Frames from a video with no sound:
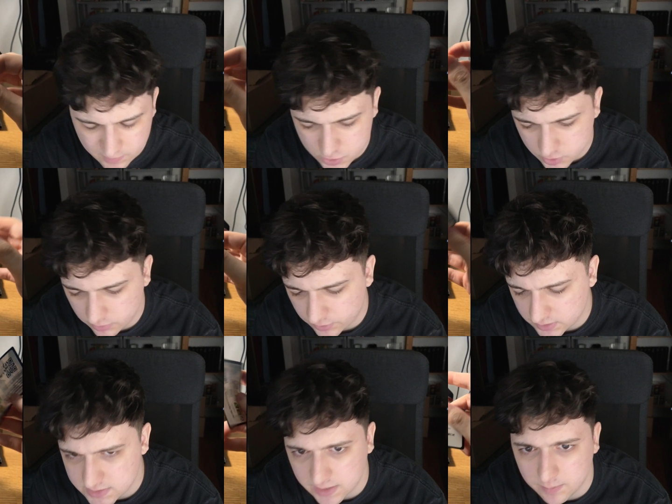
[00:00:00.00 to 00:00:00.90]
hundred
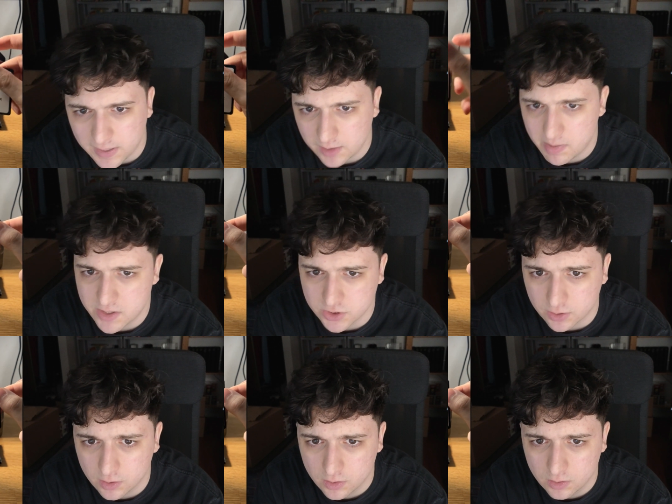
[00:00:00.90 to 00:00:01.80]
thirty-second pack magic.
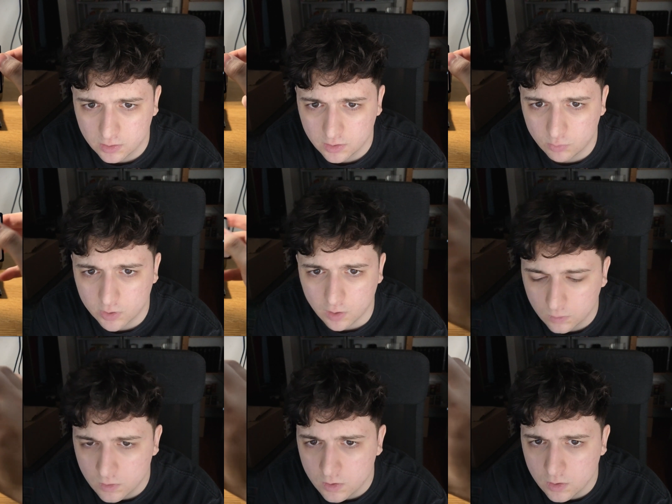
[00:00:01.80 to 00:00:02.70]
Here we go.
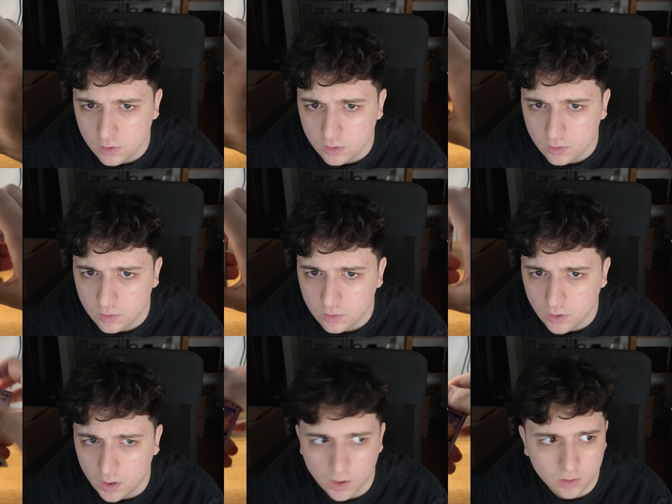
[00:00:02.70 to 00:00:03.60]

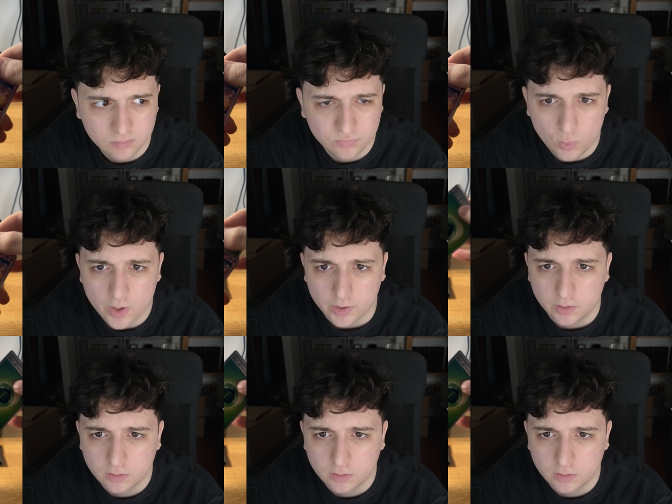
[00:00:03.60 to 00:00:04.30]
Uh, water.